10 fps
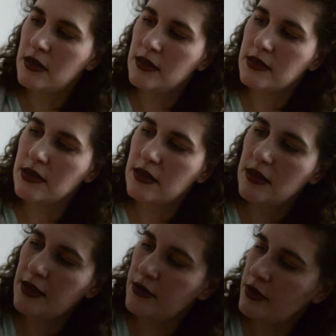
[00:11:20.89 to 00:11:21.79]
it's gonna,
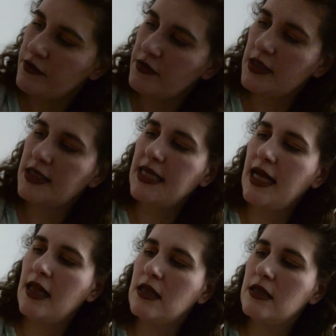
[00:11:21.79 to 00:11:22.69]
I don't know if you can
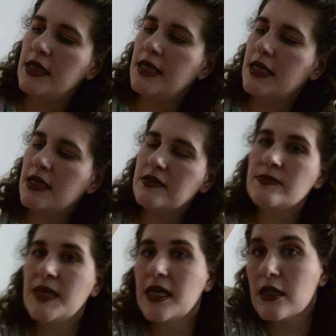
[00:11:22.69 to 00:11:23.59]
tell, it
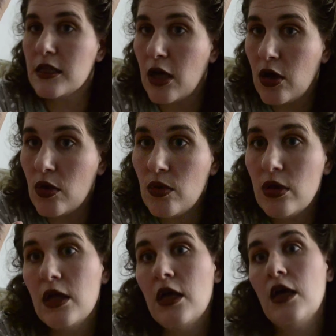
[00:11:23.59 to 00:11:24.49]
gives me a glow.
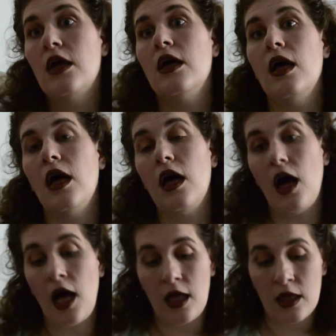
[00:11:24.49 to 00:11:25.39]

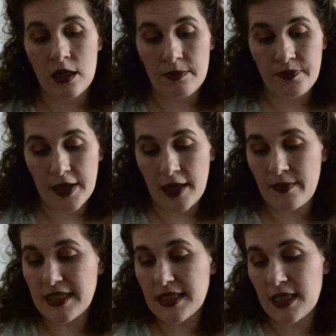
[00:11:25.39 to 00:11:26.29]
And
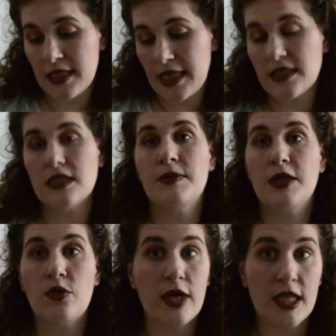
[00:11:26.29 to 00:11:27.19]
my skin tends to
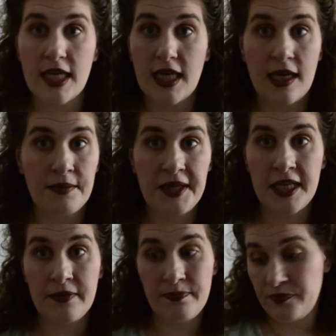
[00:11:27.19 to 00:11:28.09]
be oily. I
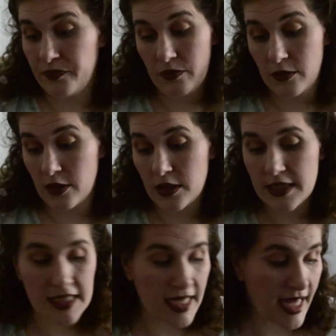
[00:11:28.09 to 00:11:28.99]
mean,
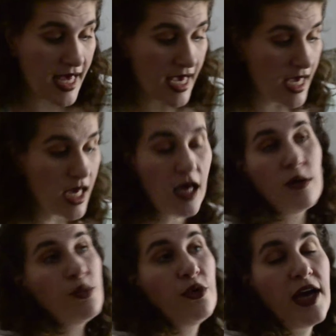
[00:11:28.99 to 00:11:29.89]
today
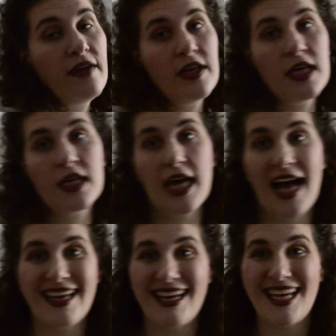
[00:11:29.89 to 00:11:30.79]
we're having
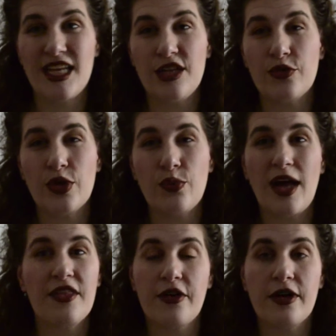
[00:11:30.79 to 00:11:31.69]
high 80-degree
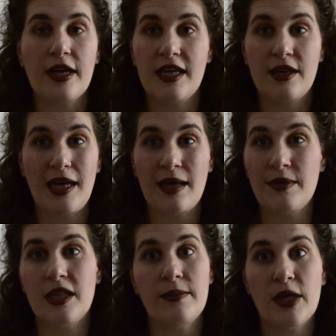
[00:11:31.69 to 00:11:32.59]
weather, and I'm
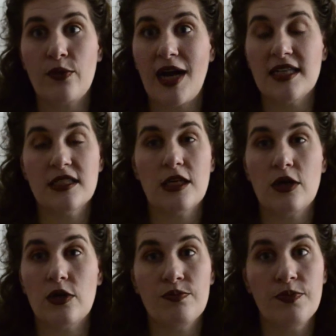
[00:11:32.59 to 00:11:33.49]
in the Midwest,
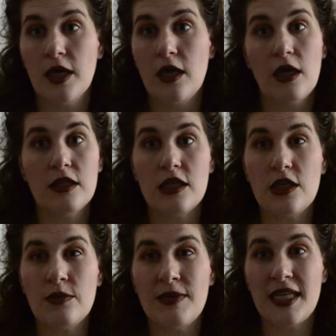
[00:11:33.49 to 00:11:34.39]
so the
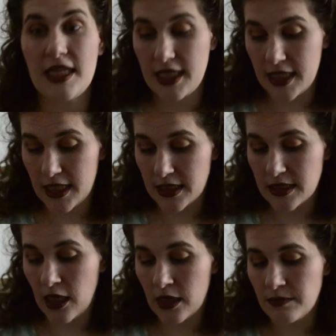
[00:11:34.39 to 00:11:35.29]
humidity
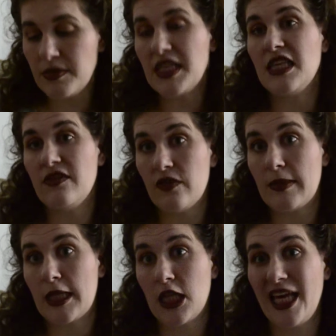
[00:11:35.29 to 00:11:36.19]
is
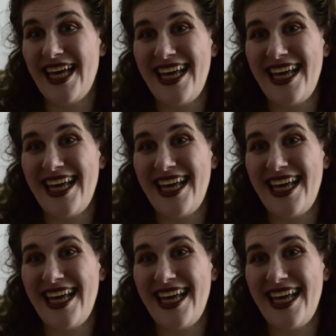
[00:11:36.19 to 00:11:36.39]
unbelievable.